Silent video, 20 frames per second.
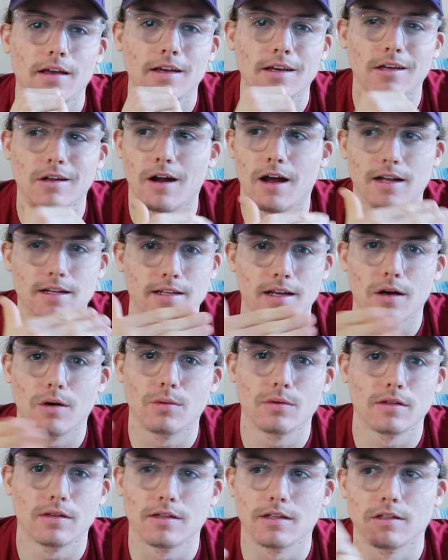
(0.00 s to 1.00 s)
I dealt
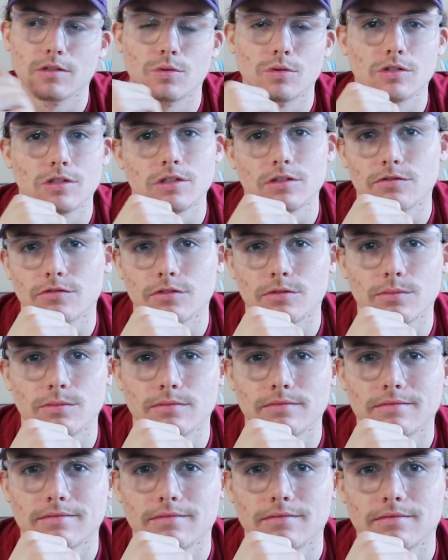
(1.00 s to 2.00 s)
with the twitching from
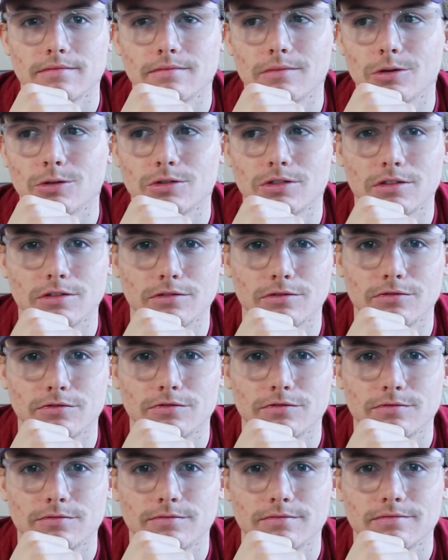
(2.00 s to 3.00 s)
most of
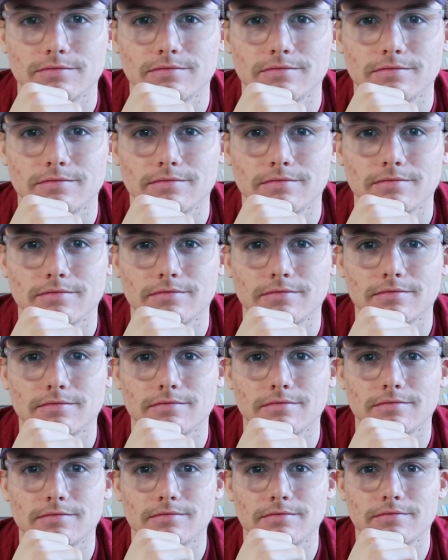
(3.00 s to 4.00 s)

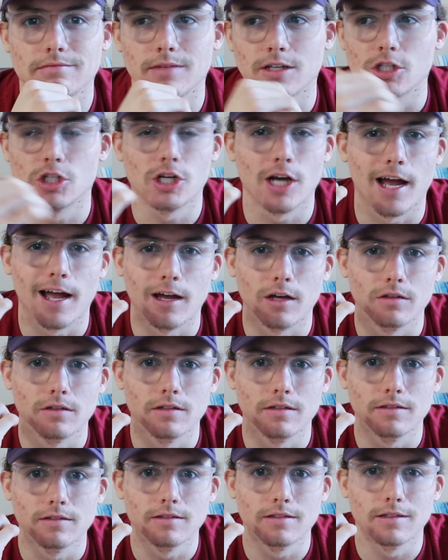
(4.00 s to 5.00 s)
my
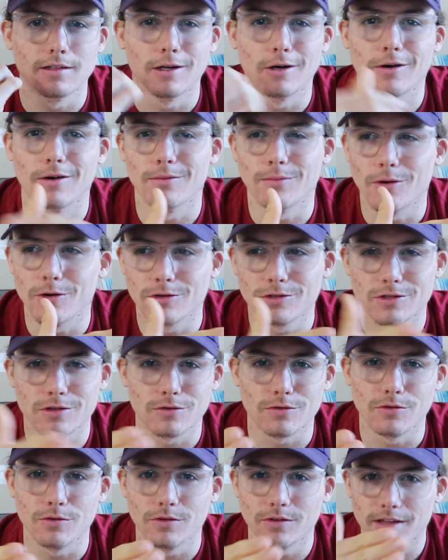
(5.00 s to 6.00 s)
childhood. And most
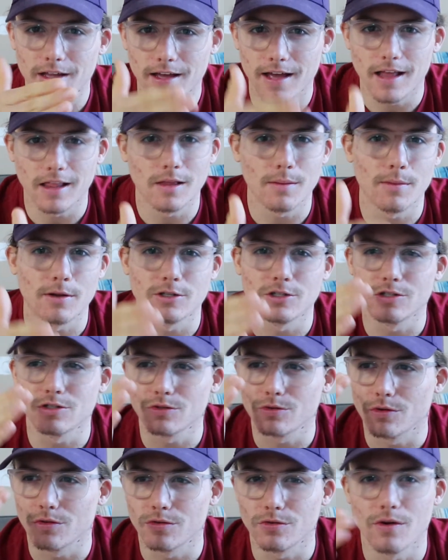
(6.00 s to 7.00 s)
through elementary
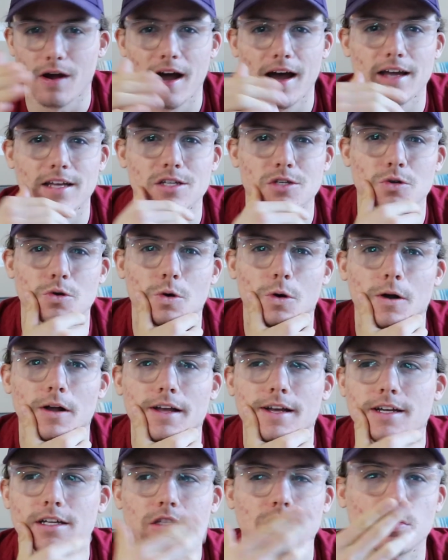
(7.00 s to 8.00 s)
school, through high school.
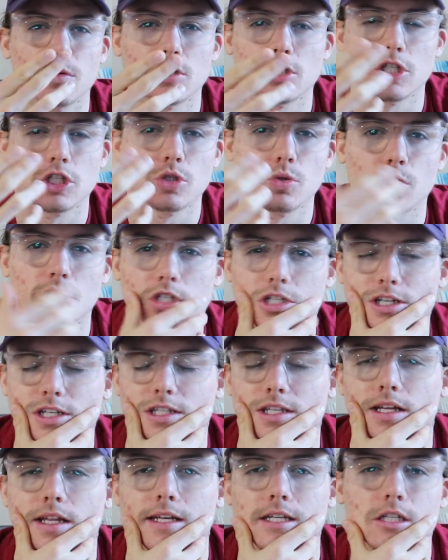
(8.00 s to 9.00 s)
Twitching
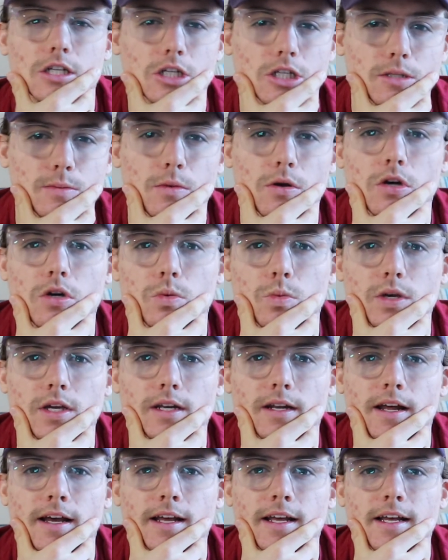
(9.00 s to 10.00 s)
until I started smoking
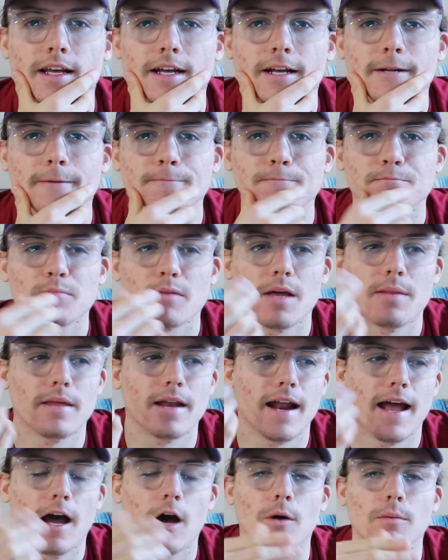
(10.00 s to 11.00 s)
weed. And then it
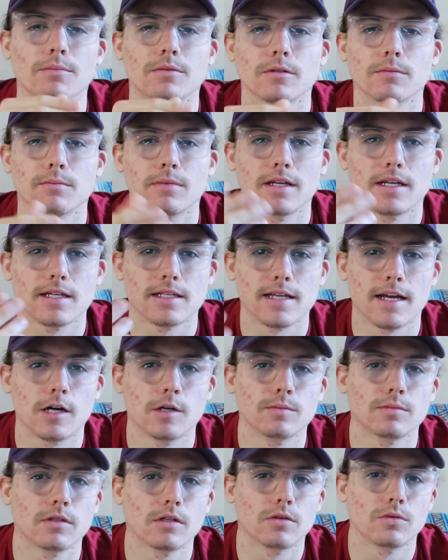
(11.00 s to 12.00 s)
helped. Because it
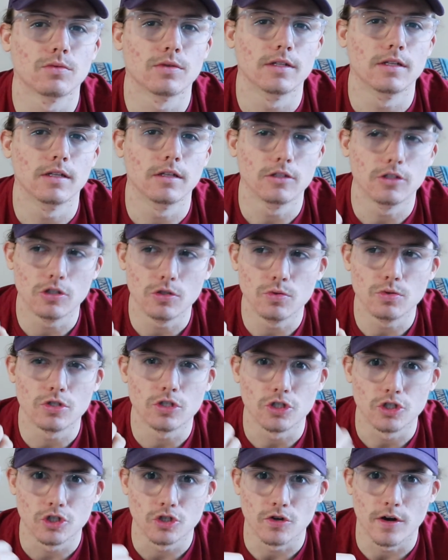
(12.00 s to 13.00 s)
helped reduce the
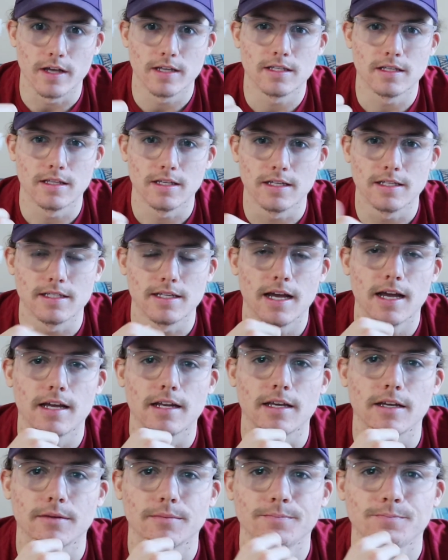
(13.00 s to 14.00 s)
stress and the
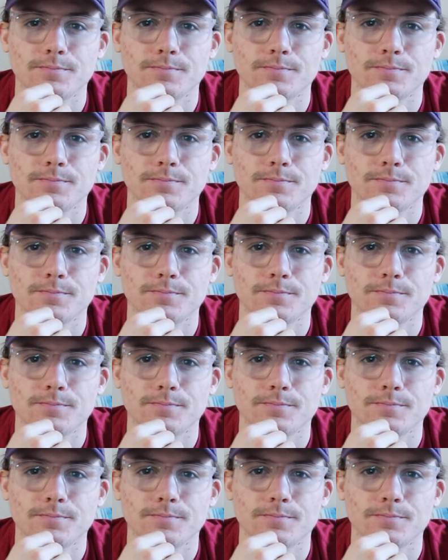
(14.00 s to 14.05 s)
anxiety.